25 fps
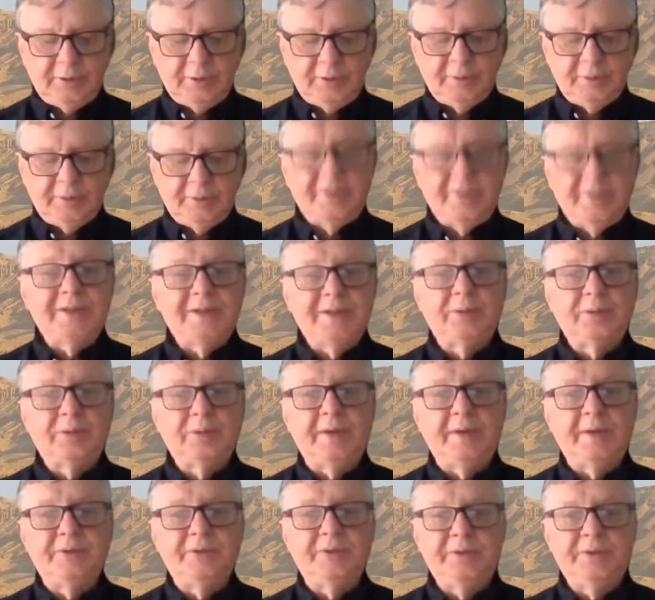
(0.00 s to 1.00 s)
Next, we
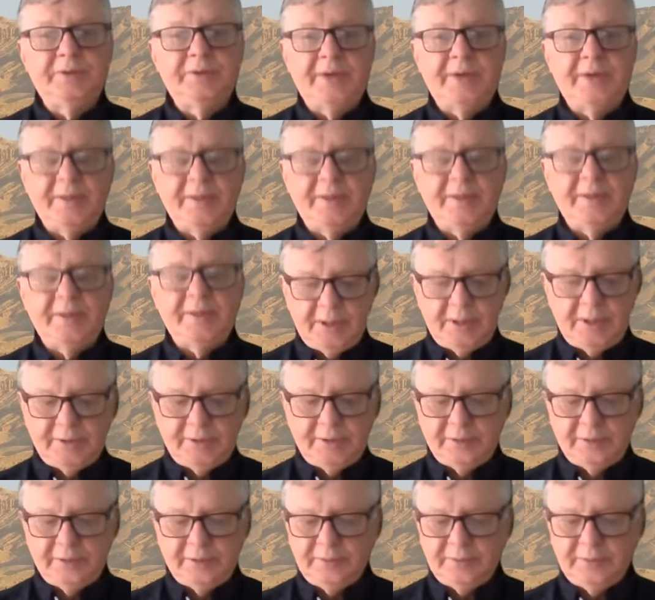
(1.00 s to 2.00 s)
have the divine
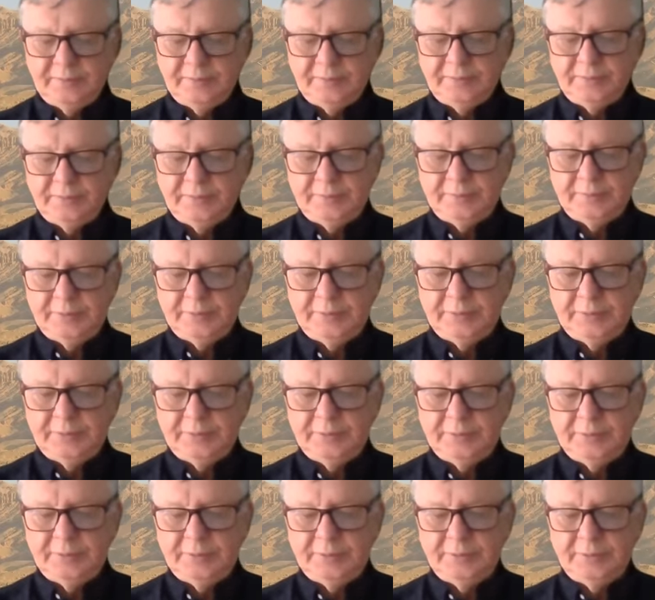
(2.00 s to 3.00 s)
mind.
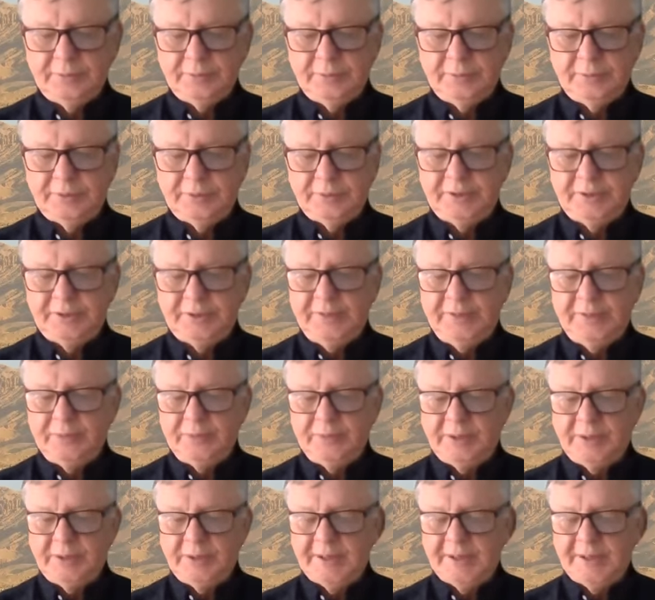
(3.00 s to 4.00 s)

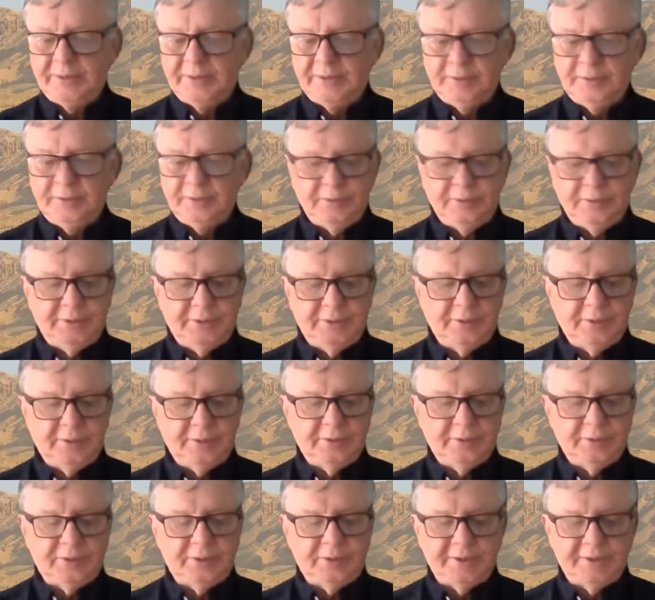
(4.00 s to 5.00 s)
Stephen McKenna, who did
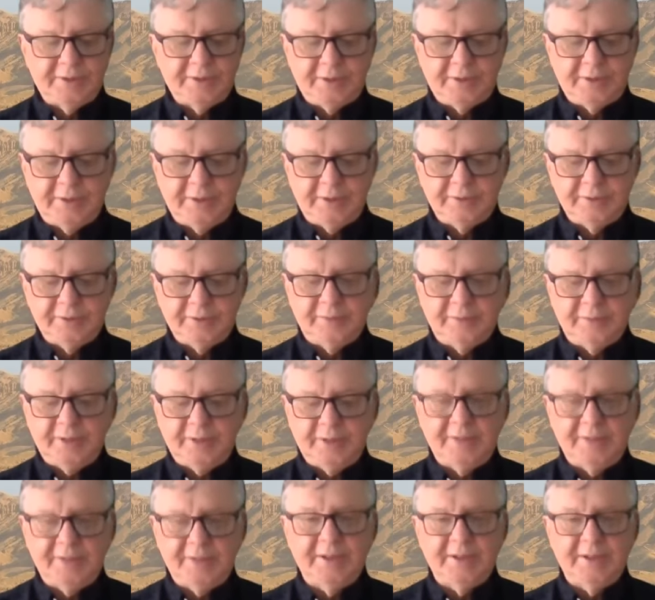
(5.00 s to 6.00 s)
a translation of
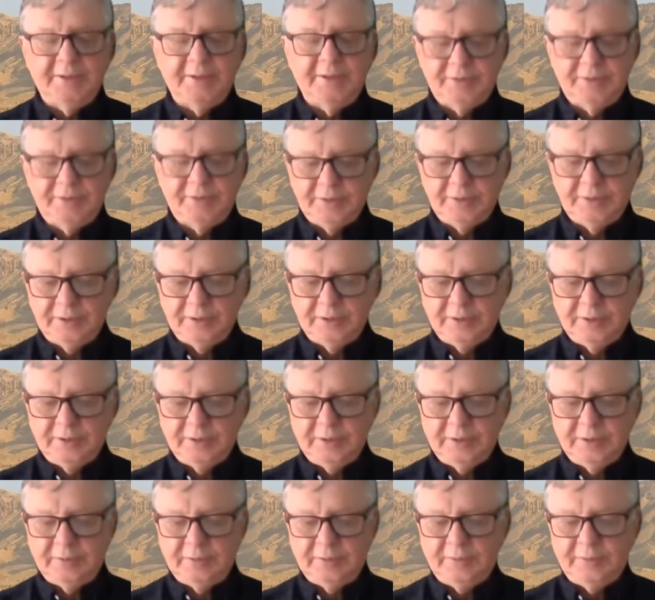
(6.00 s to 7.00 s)
the Enneads,
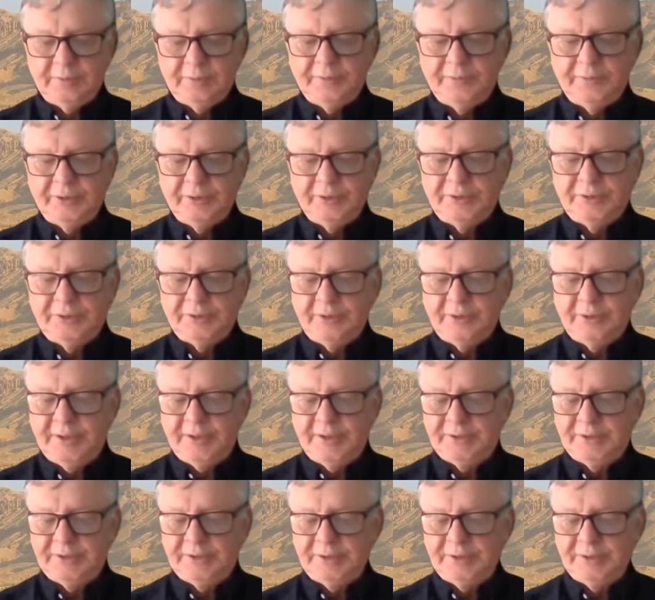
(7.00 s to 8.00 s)
refers to
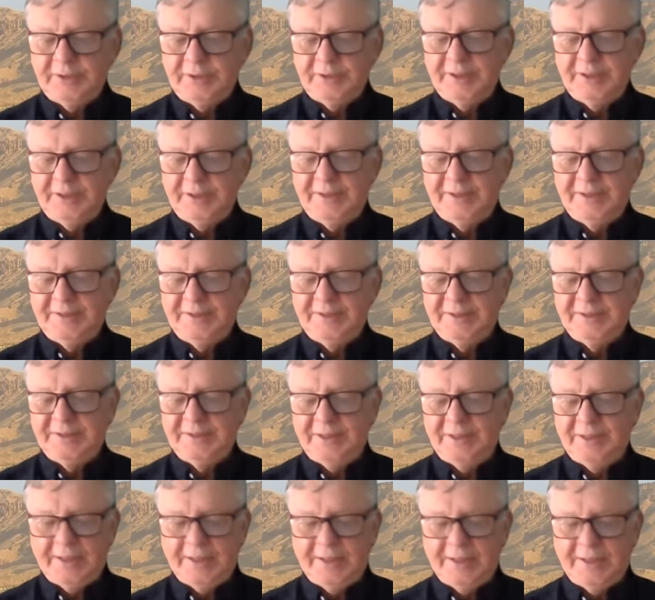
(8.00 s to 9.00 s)
this as the
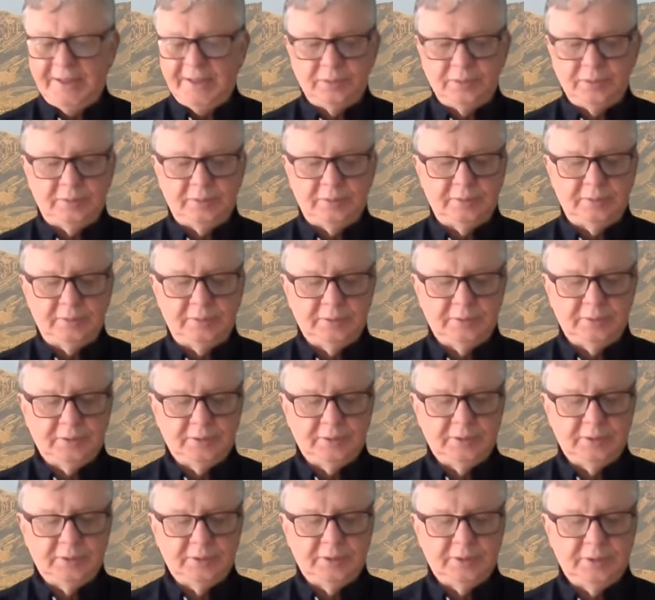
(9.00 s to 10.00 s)
intellectual
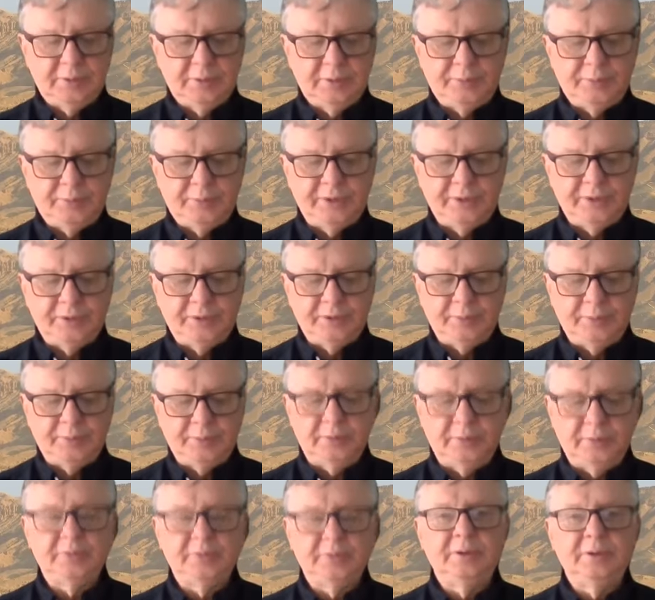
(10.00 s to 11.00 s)

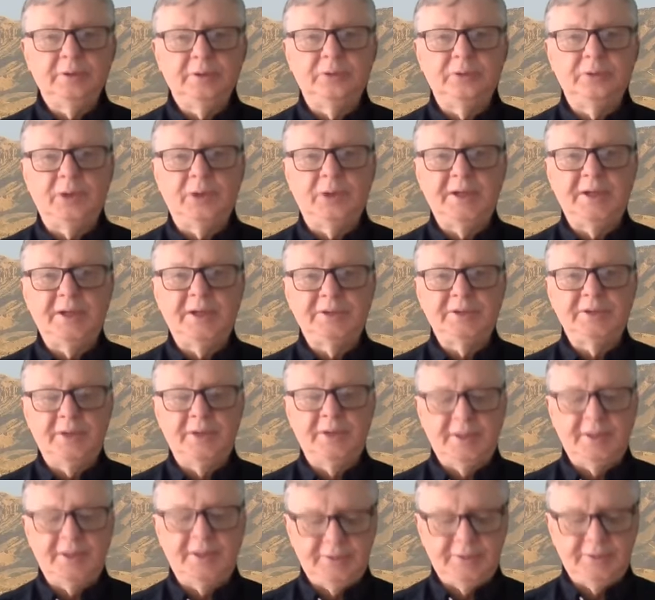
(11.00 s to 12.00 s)
principle and writes
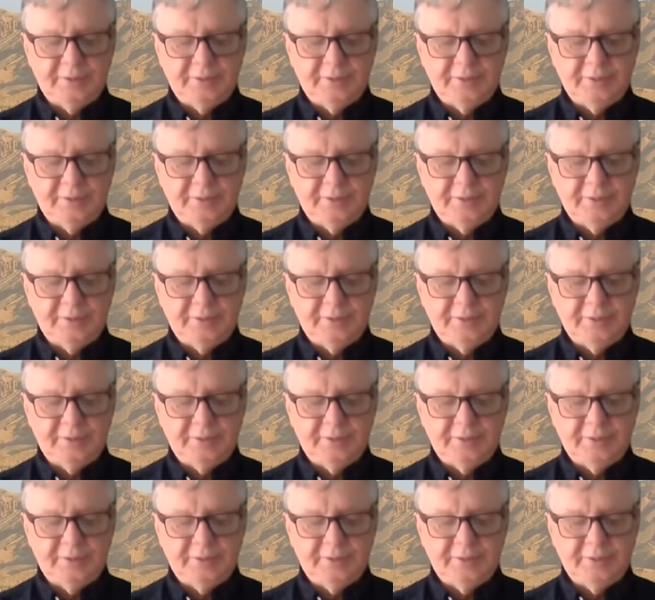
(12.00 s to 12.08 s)
that